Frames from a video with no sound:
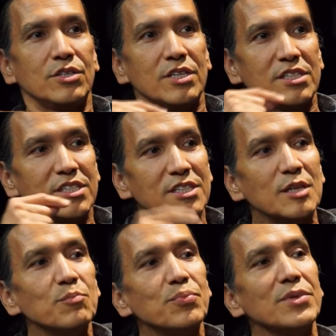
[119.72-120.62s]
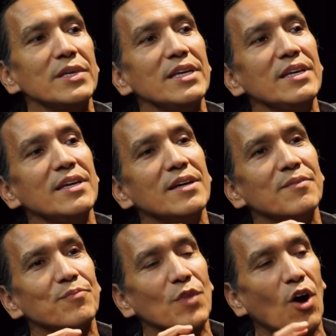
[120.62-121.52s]
to simply
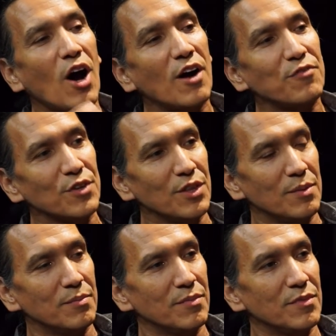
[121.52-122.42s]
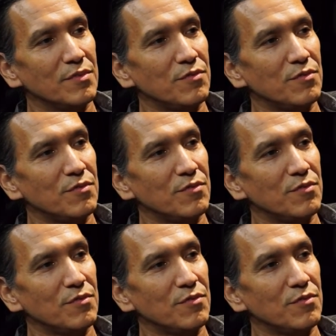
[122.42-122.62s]
offer them